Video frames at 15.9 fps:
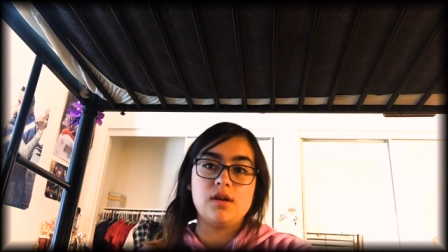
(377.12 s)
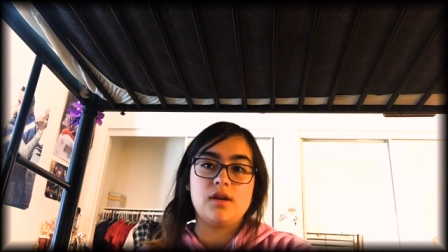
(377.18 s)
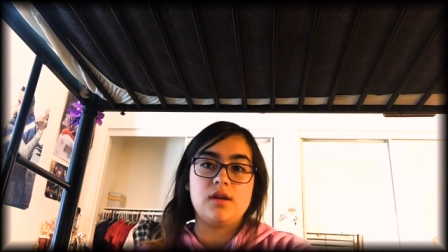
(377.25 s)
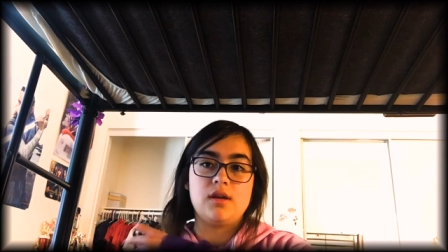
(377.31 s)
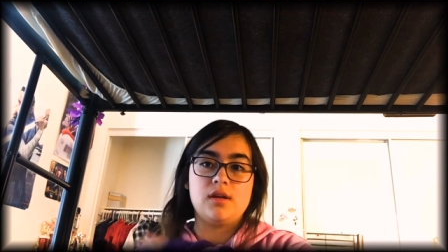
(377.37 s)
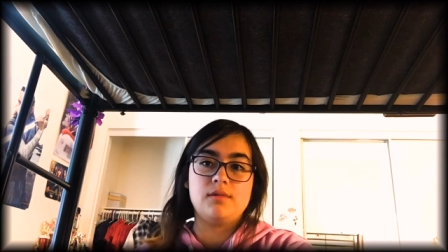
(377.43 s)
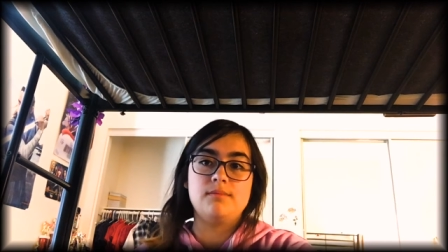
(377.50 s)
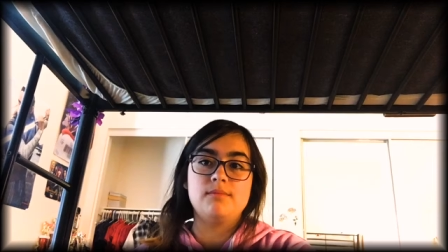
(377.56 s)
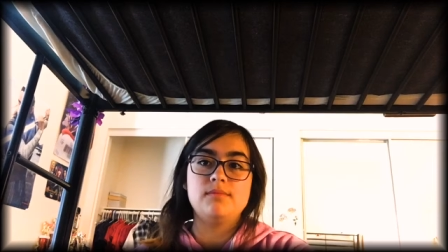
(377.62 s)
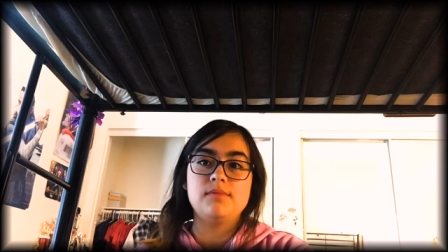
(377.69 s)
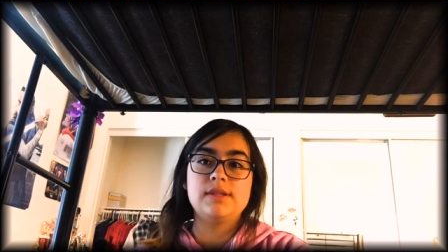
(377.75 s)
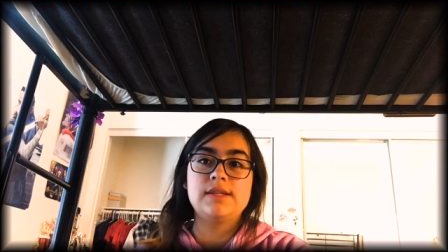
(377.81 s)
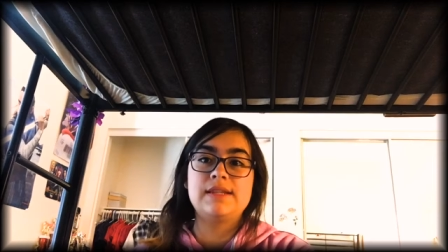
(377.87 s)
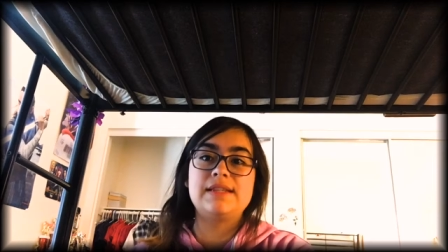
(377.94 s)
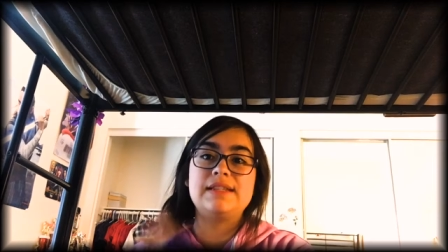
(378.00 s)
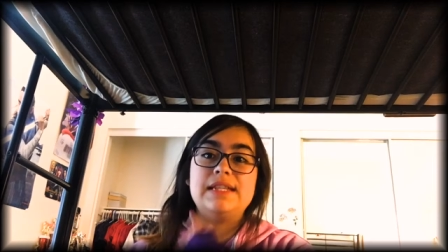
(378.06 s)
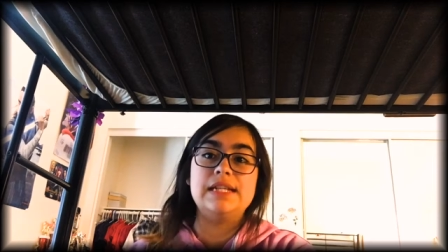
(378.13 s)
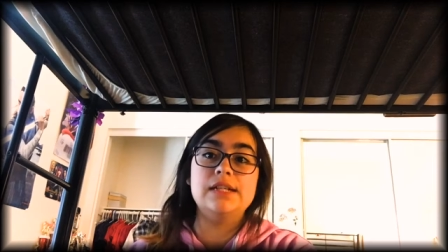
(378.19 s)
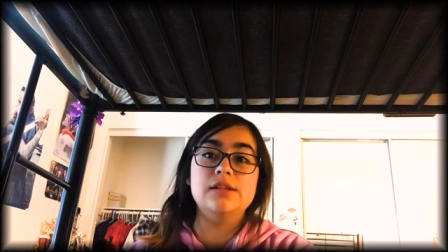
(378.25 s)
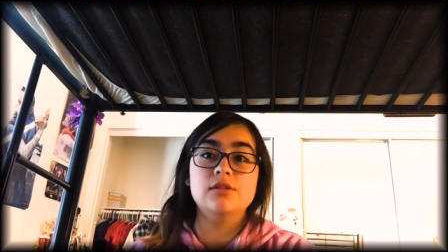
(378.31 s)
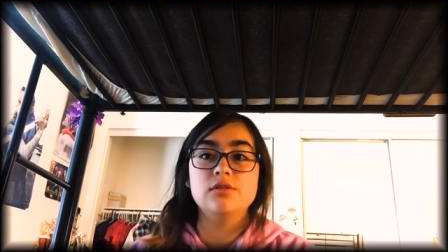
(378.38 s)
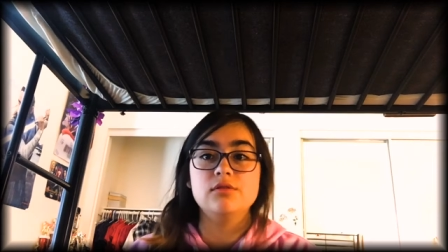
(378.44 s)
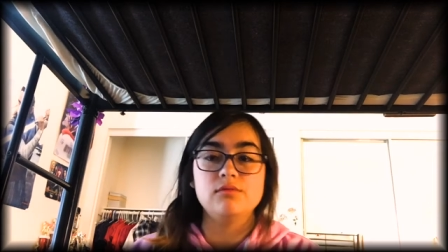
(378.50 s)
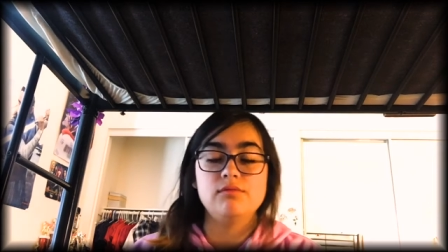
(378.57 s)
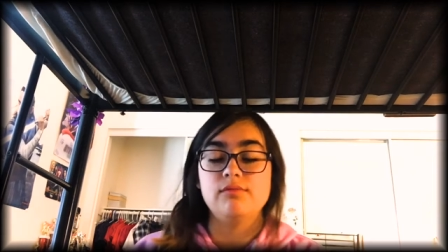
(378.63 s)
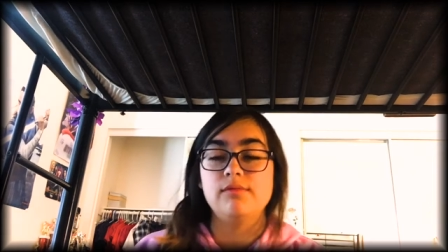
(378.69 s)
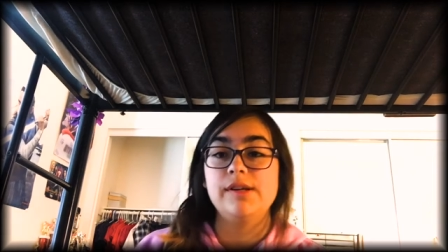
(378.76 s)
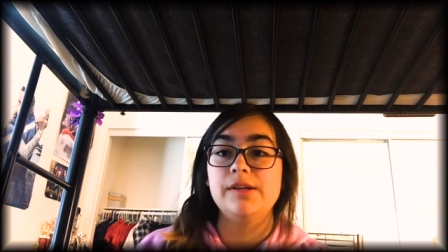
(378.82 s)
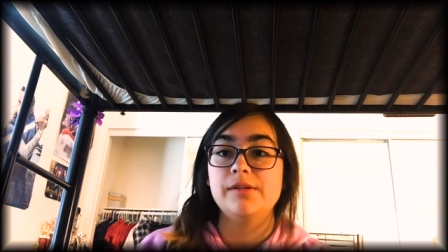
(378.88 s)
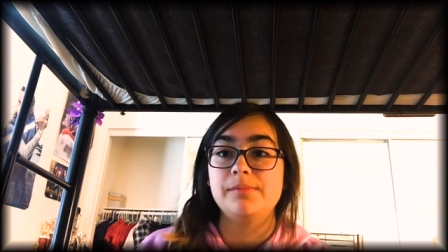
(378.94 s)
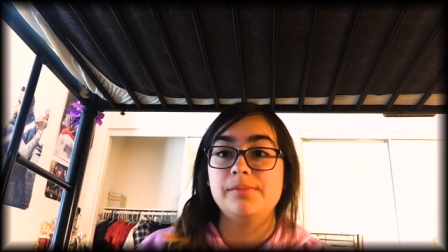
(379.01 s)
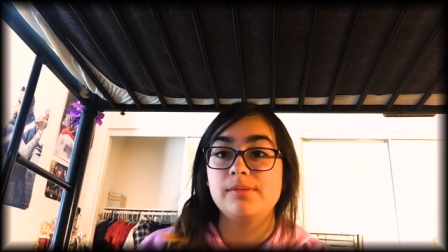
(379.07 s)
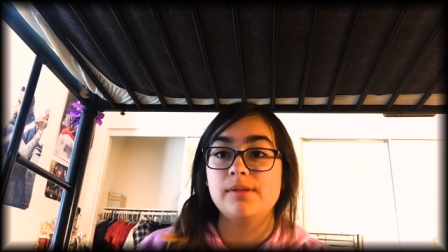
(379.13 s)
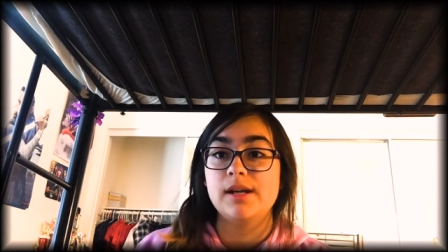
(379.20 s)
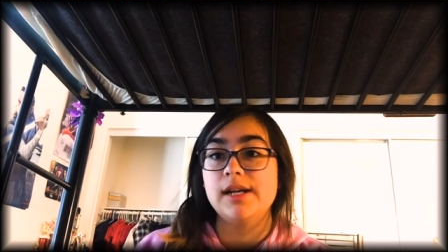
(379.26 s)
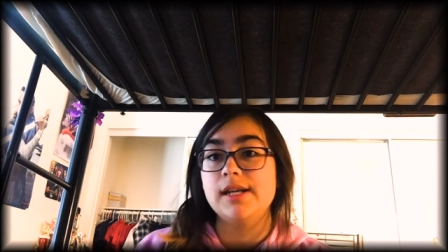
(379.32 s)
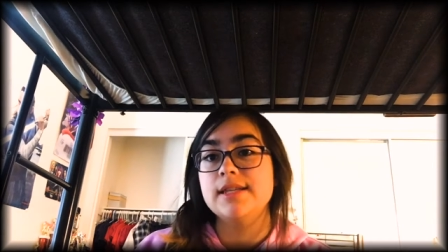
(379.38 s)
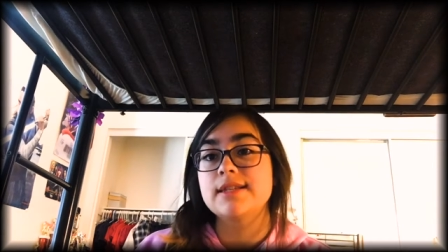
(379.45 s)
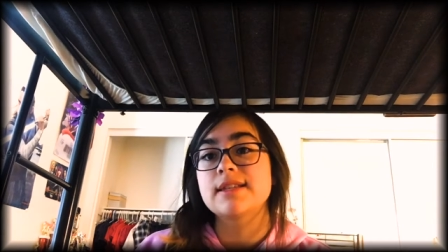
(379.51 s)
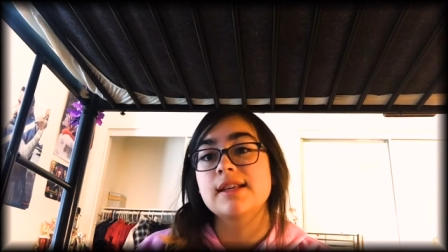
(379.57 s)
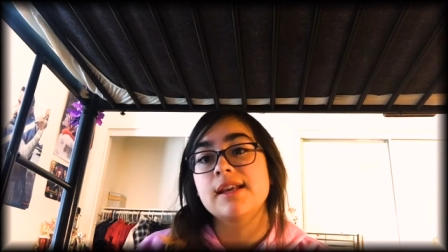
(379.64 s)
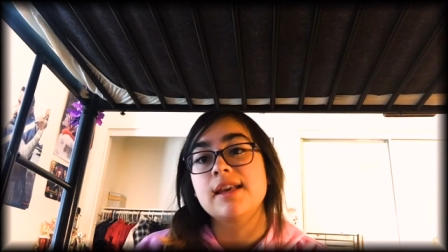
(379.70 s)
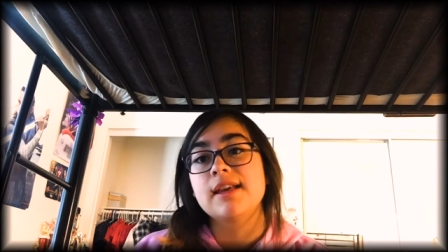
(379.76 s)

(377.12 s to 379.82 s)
and still reprised,